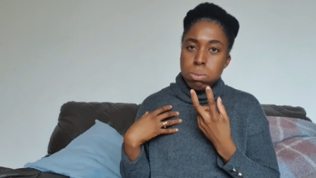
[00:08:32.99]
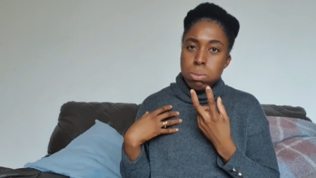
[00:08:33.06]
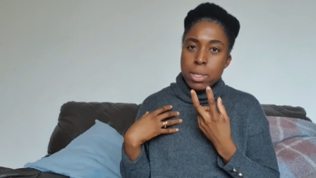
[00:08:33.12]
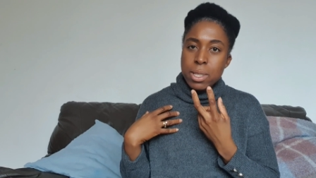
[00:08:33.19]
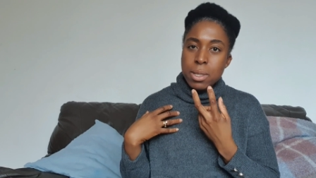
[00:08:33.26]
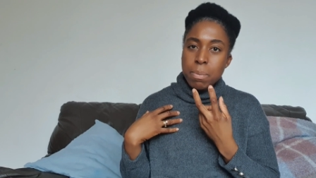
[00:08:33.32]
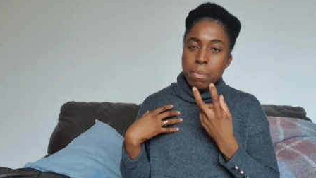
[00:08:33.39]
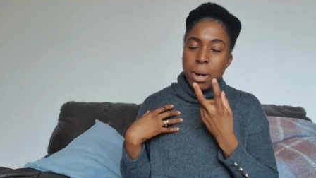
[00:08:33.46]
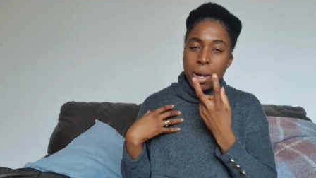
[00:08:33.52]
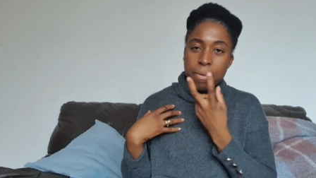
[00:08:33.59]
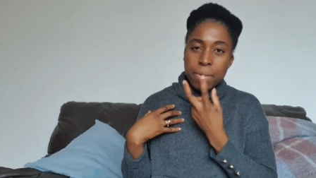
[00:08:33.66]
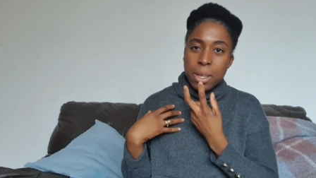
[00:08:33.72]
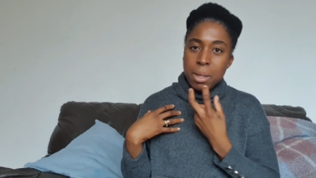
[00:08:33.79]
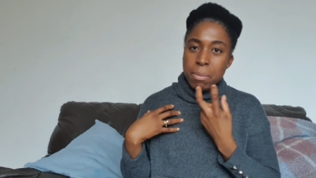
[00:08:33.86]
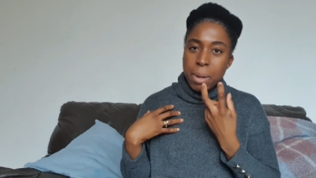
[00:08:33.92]
is the
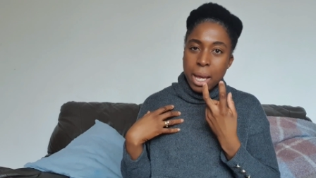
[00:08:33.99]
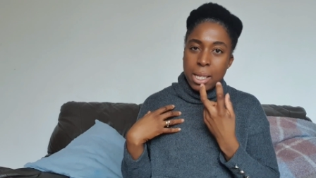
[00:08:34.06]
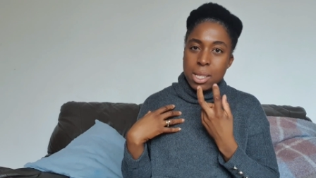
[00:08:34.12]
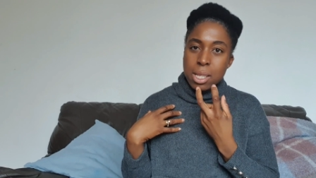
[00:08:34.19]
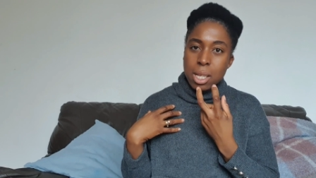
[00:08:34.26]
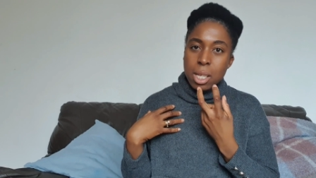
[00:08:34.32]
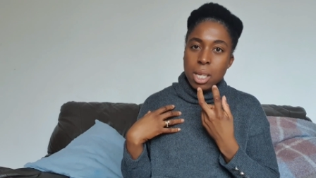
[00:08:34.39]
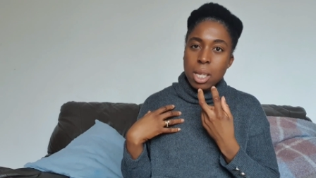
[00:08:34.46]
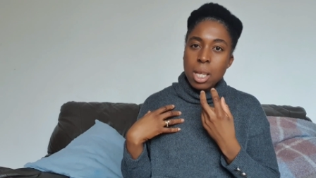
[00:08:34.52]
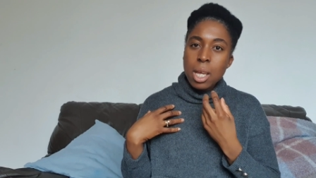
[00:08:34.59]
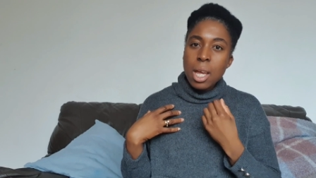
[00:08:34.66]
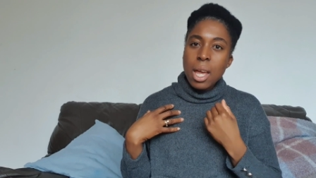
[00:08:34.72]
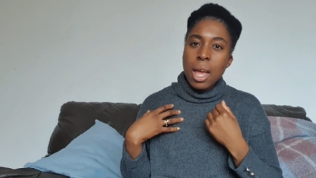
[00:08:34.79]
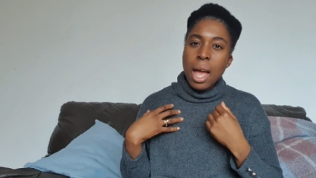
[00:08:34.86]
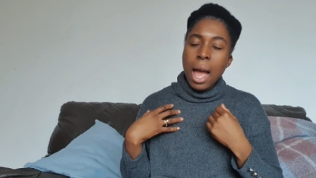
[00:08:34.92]
puffing pattern,
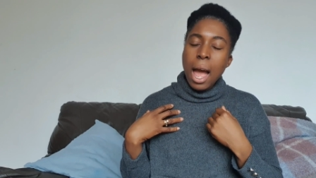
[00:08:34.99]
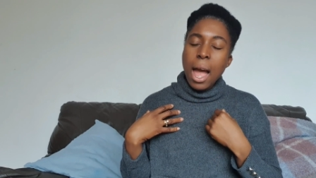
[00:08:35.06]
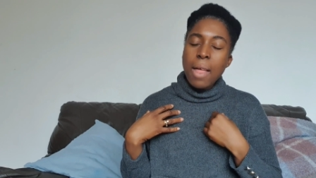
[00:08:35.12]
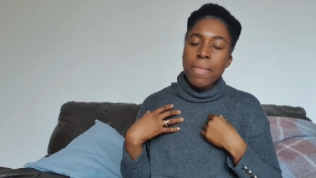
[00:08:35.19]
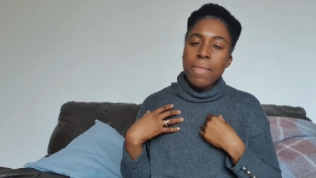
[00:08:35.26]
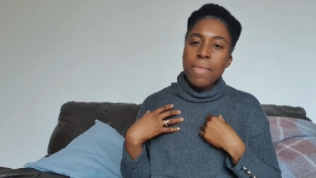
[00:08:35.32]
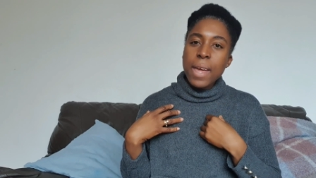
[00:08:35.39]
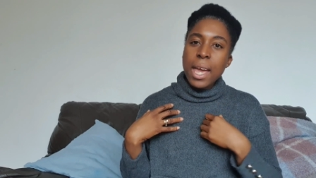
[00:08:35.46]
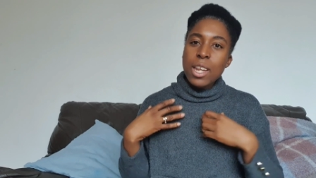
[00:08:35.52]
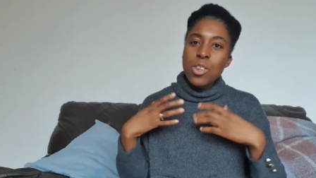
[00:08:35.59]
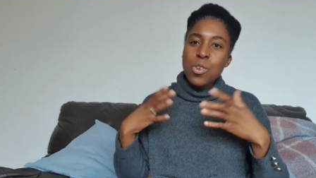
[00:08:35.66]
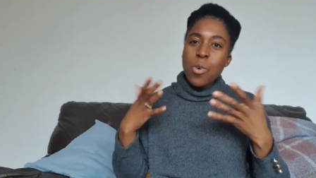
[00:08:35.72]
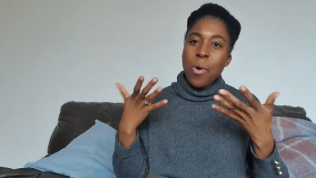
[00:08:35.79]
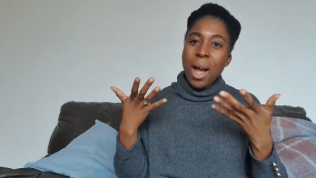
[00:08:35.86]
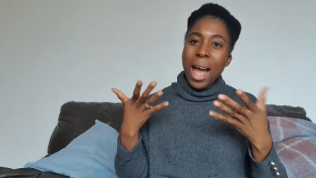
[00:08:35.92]
and then
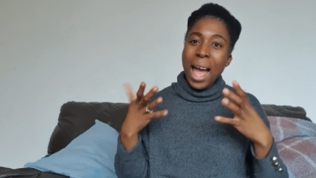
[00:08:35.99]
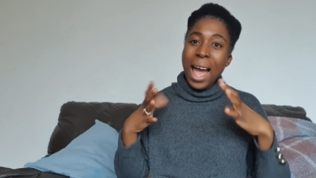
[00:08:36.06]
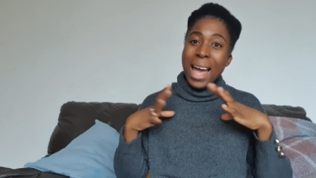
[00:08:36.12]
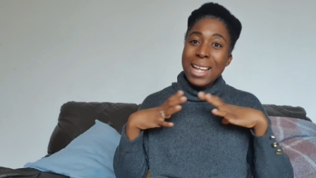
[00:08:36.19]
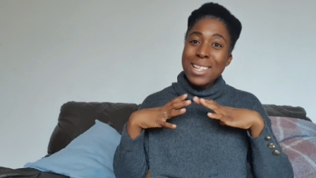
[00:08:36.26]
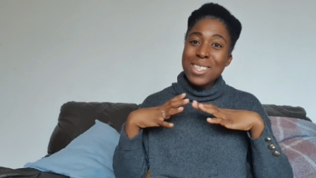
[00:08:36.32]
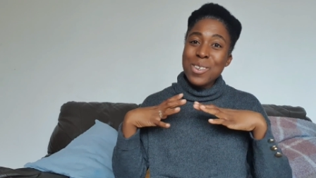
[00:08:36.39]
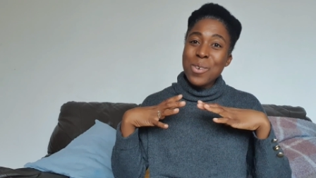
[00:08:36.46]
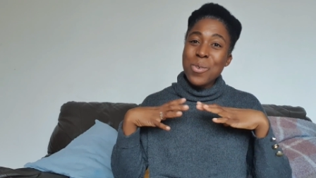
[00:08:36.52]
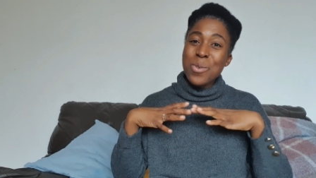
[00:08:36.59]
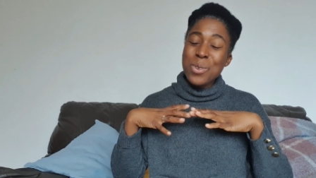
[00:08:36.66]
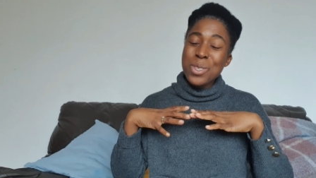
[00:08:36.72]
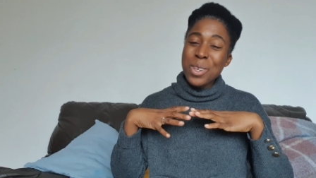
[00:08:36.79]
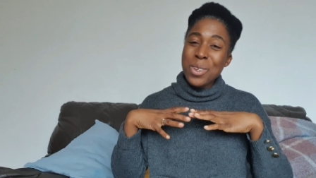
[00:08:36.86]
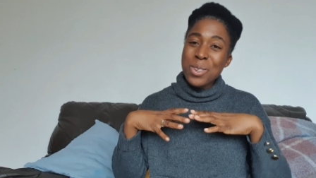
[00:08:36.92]
your hands are
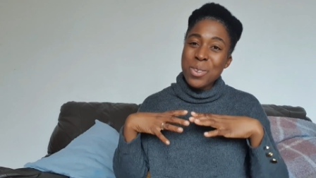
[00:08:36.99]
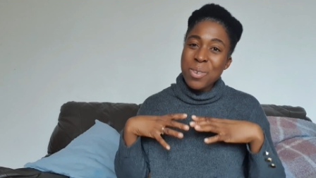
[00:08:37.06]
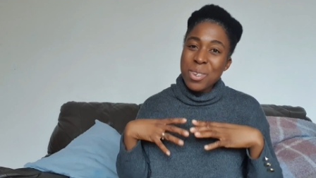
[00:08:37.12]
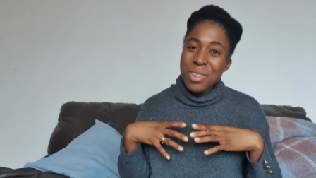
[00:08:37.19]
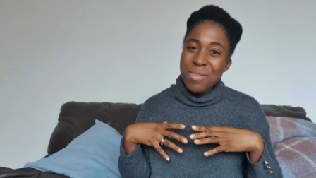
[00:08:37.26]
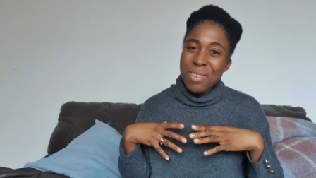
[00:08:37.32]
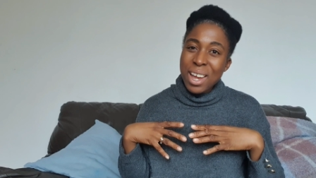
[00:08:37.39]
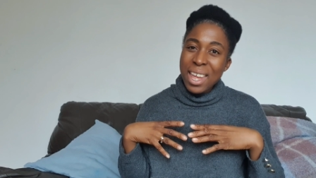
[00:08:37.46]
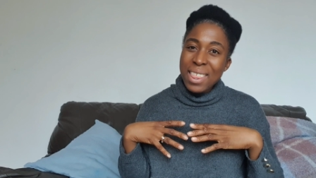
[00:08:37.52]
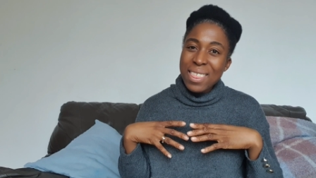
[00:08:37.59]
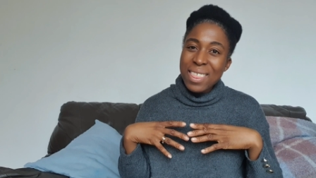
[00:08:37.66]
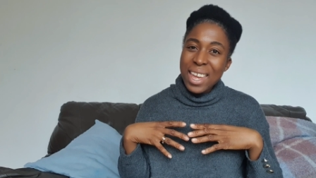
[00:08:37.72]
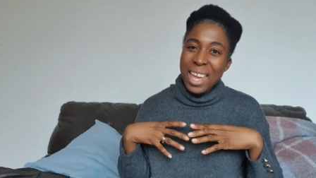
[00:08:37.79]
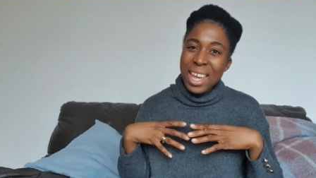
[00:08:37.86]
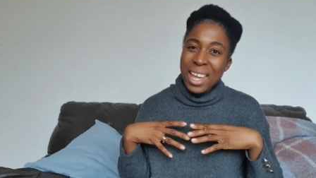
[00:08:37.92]
also doing the right
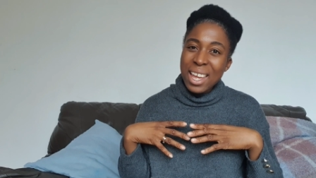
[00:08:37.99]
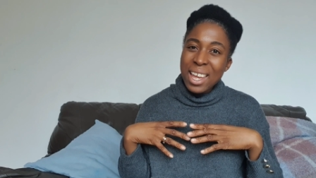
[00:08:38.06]
thing.